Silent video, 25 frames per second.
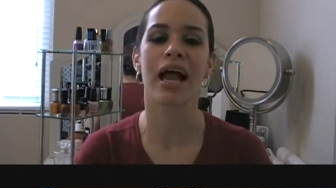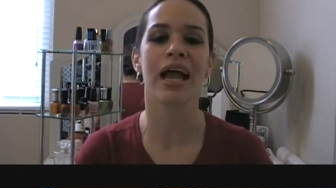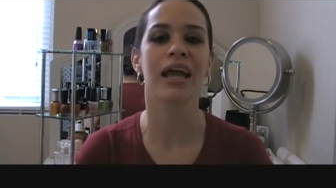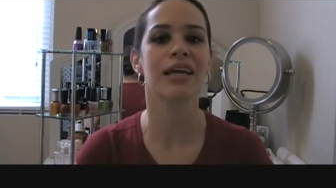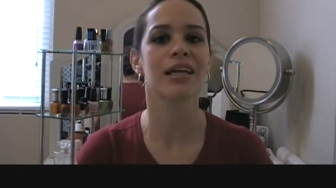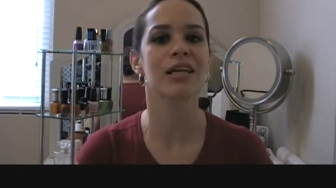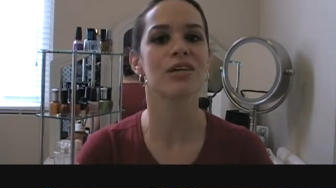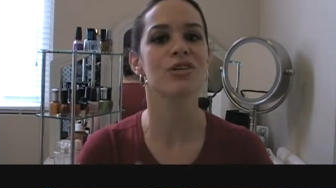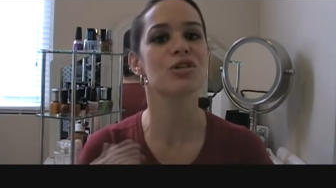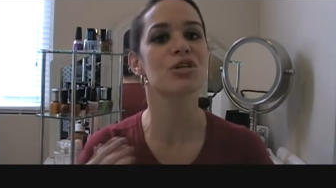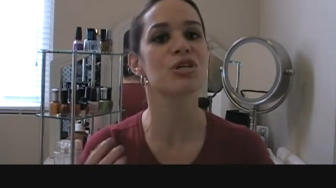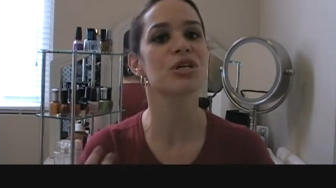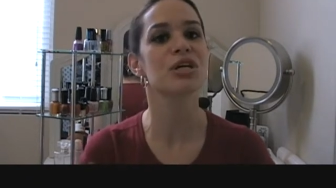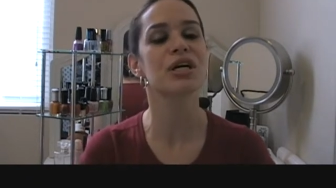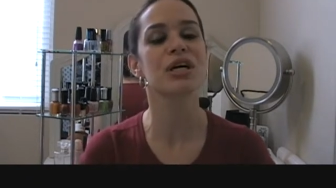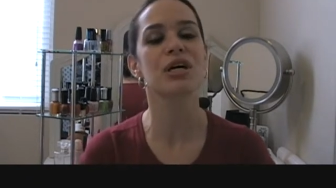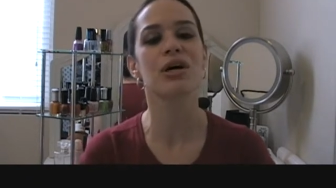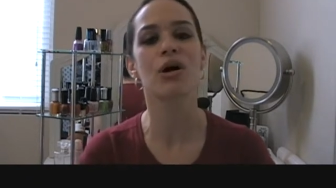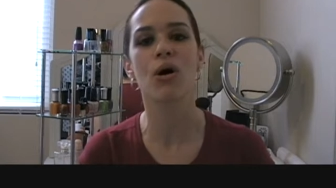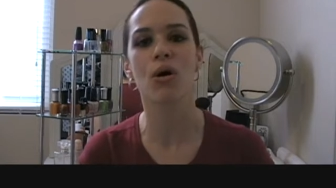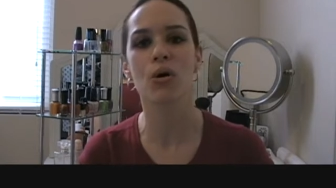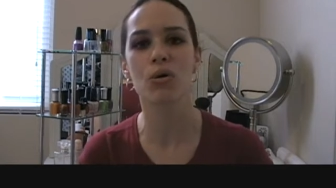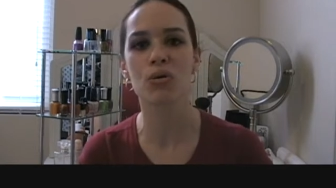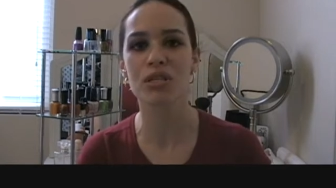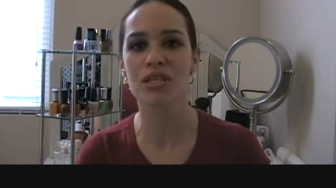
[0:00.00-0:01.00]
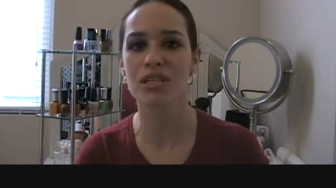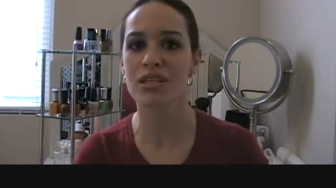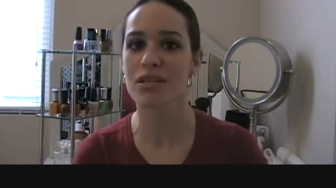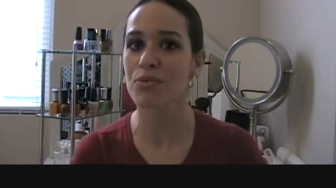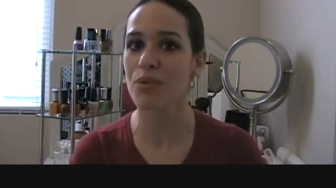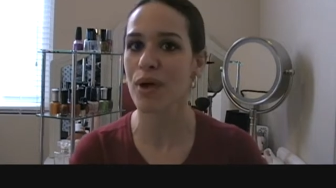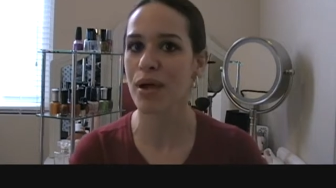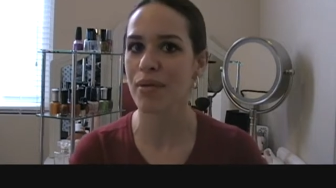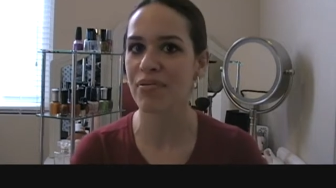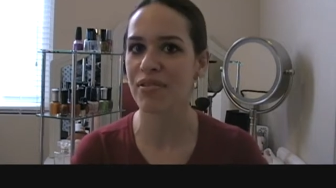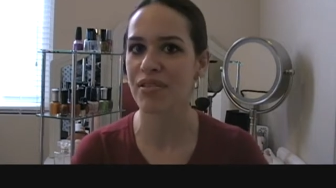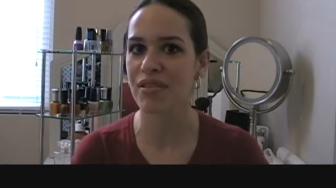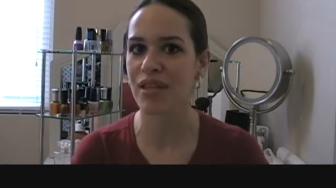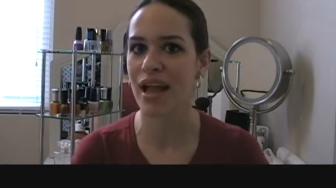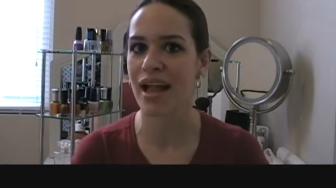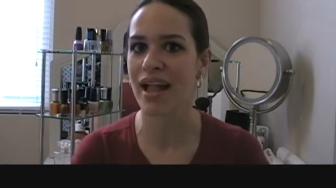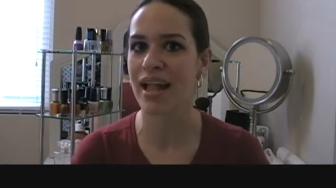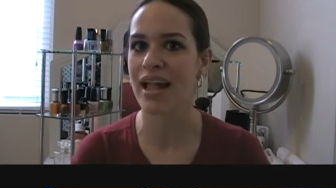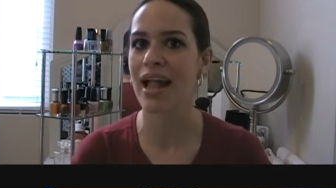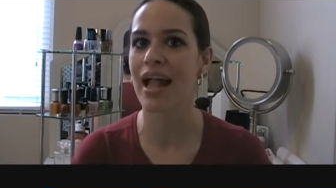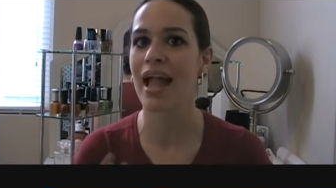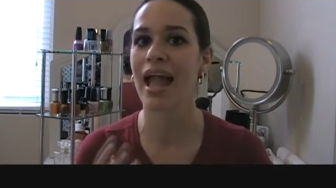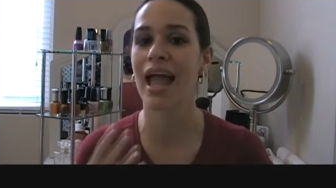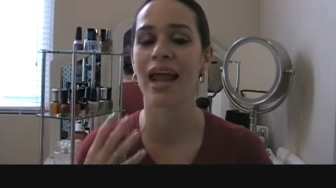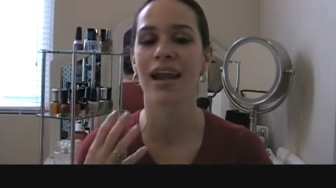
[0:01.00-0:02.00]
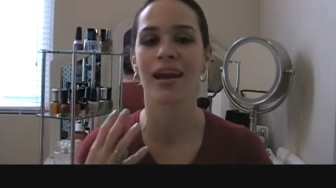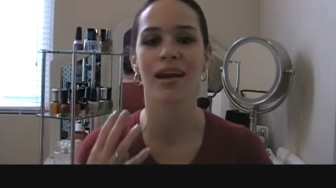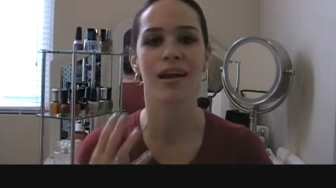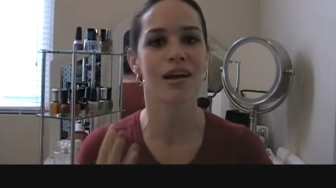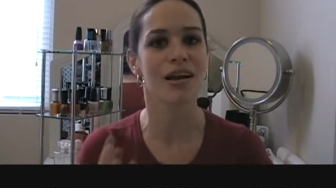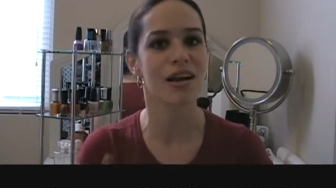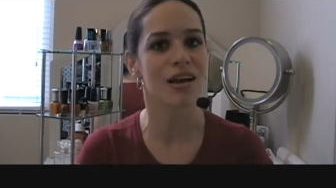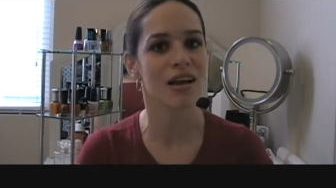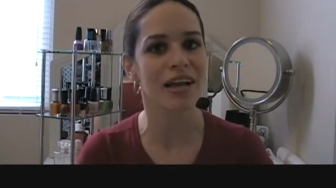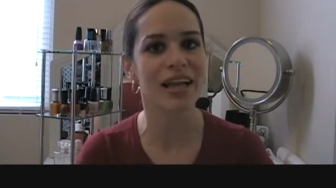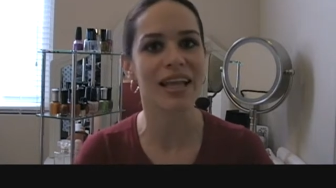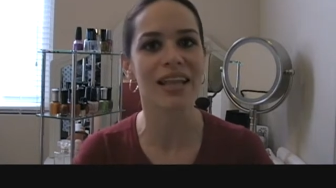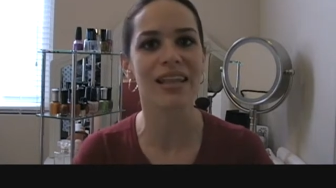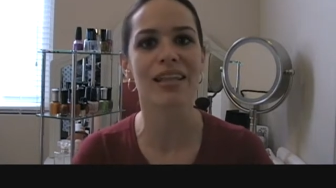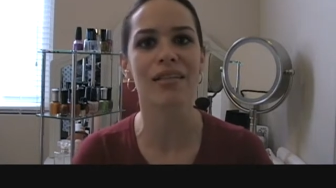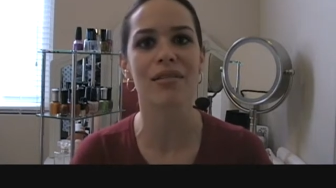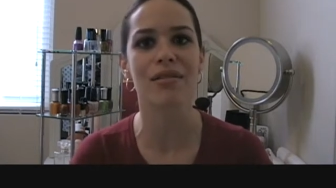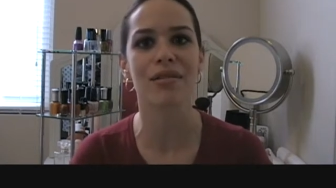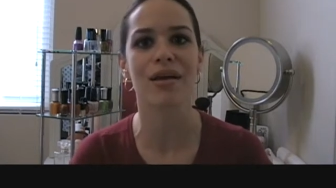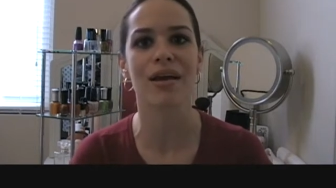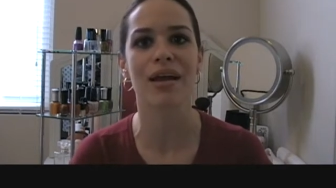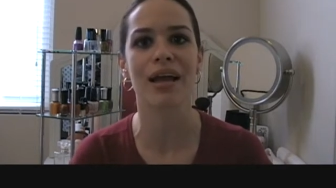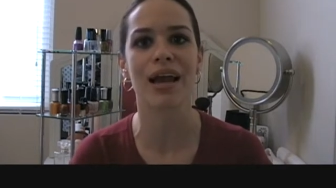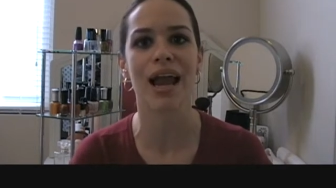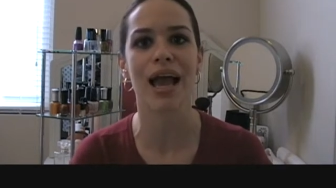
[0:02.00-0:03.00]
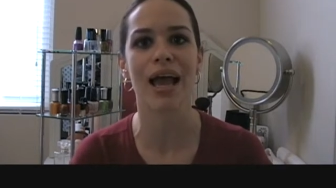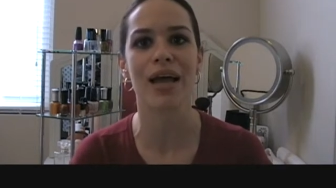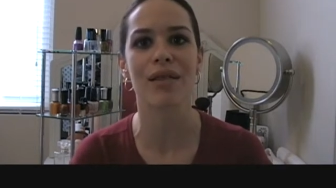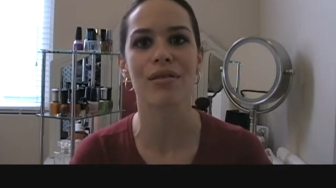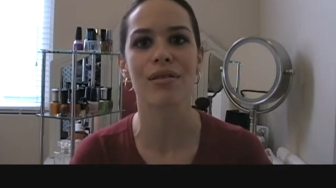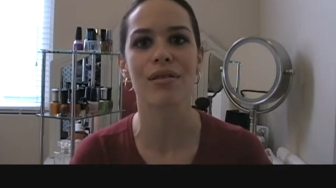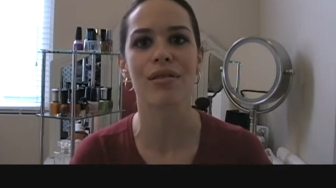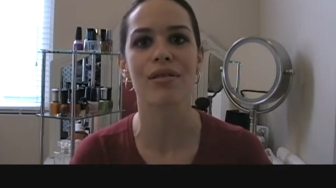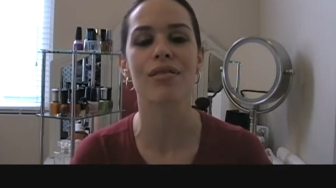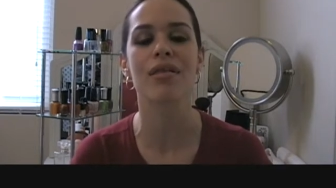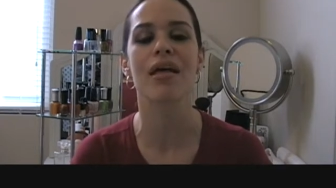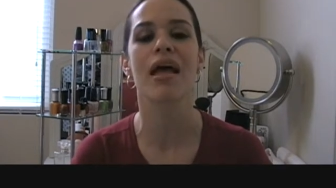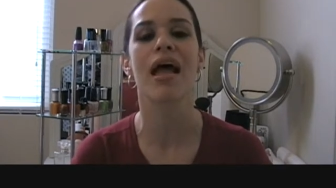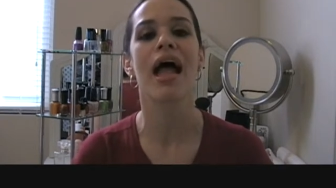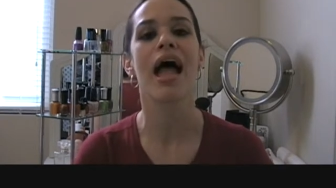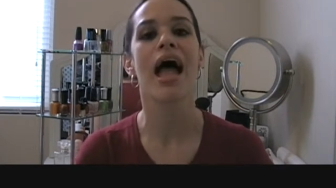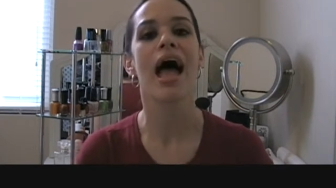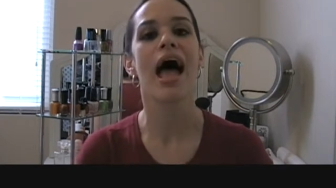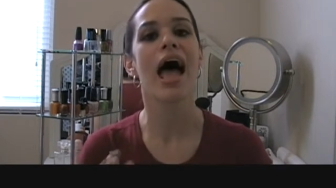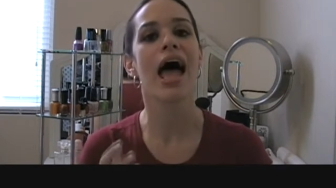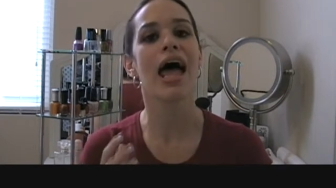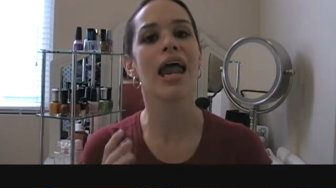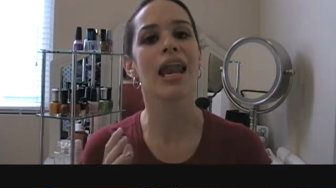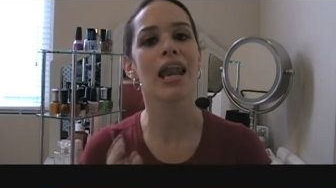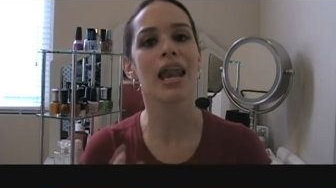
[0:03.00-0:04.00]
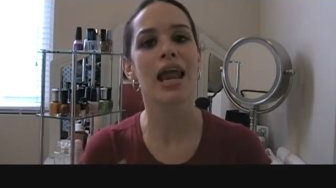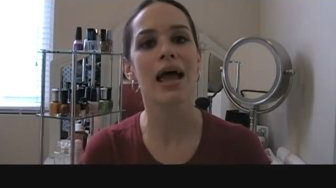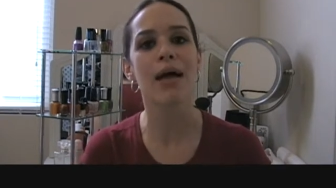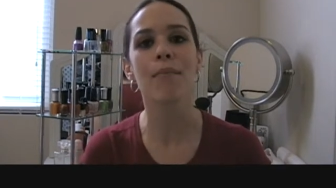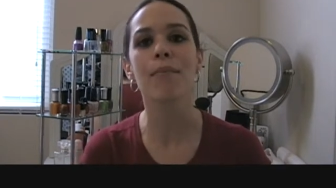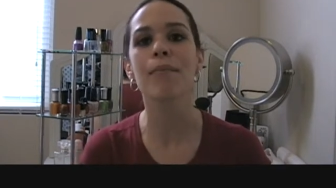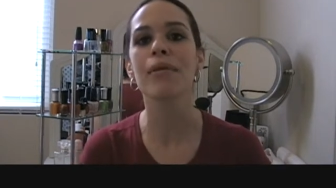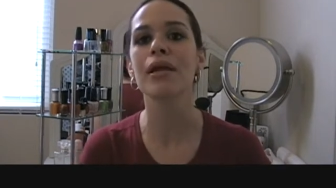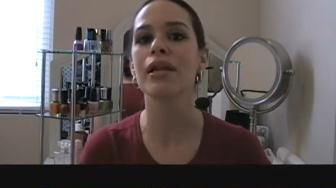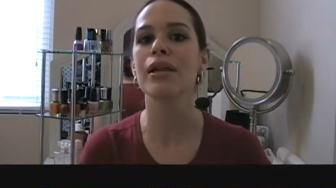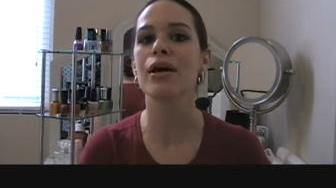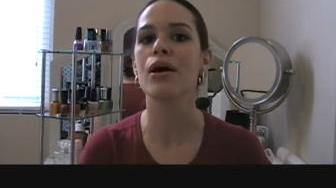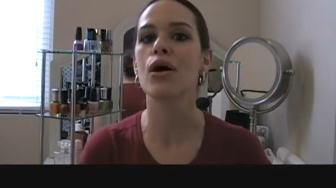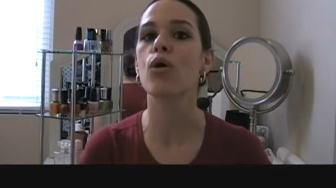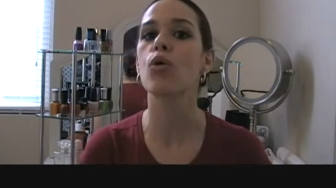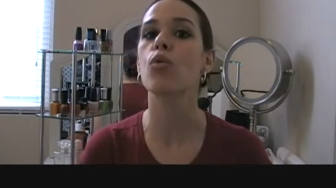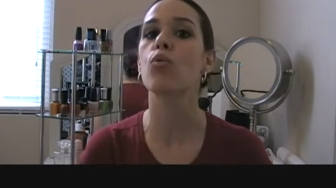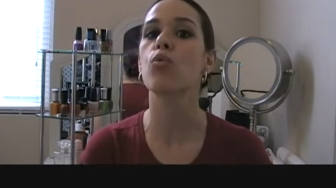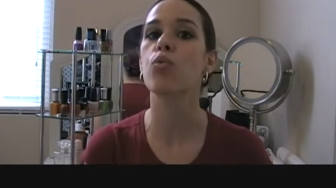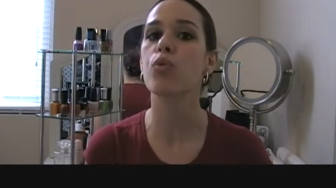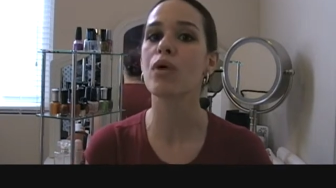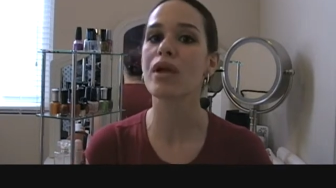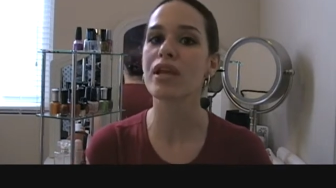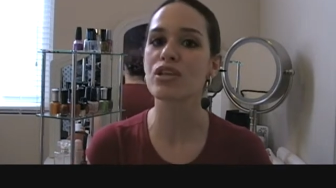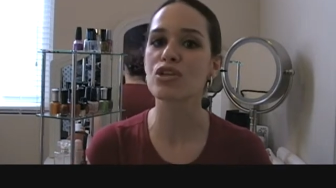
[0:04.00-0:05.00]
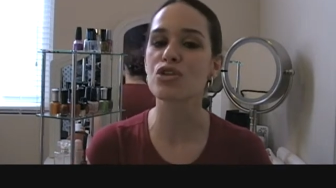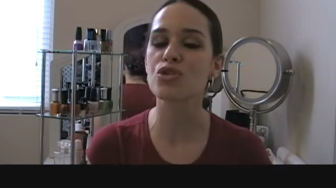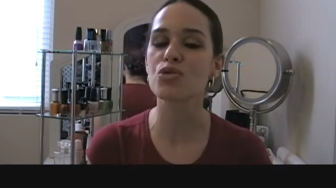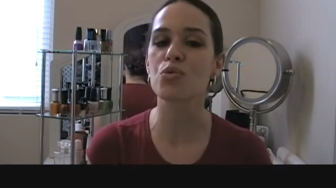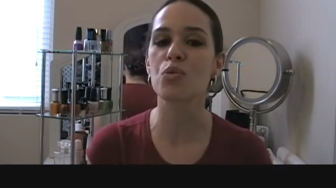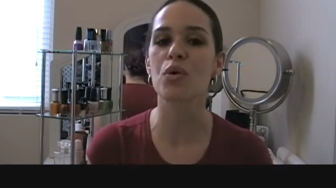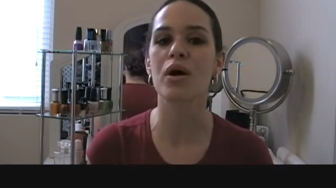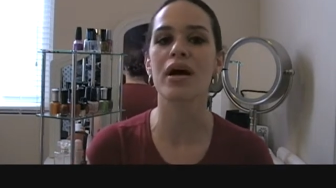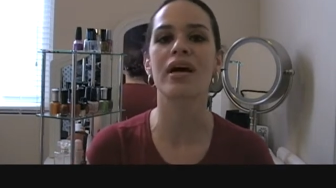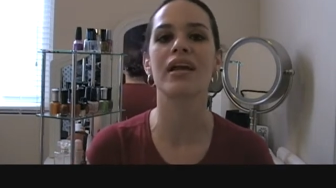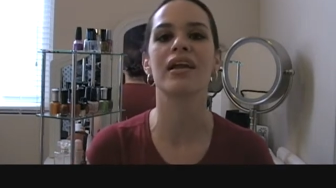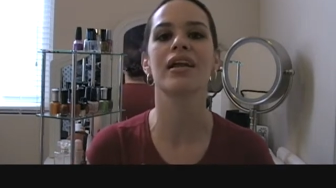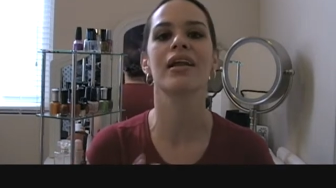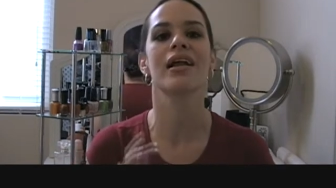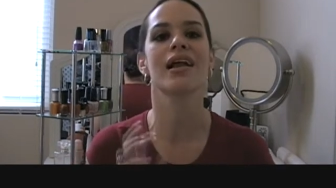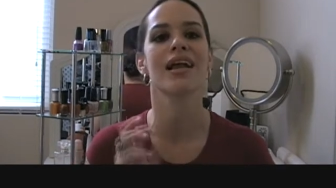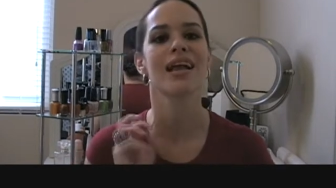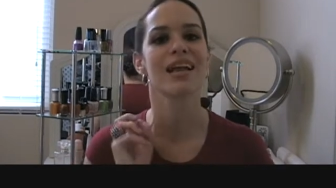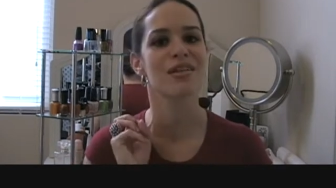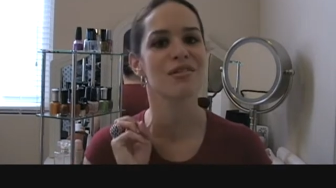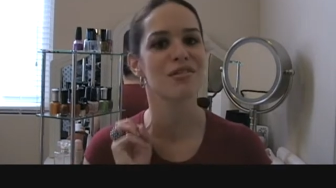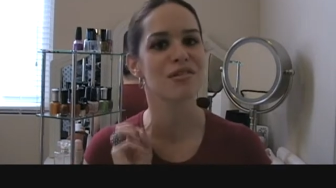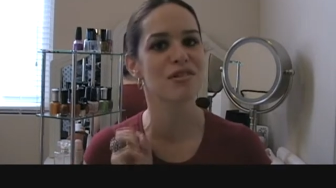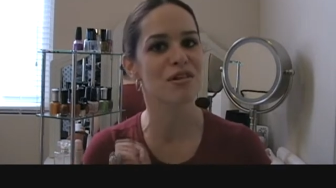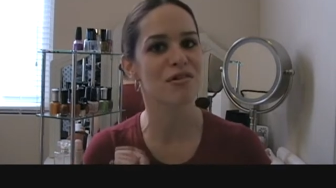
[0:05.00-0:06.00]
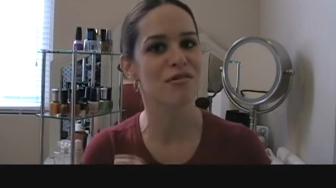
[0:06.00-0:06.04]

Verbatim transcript: I need you to go to the website and look at the sunglasses and let me know which one is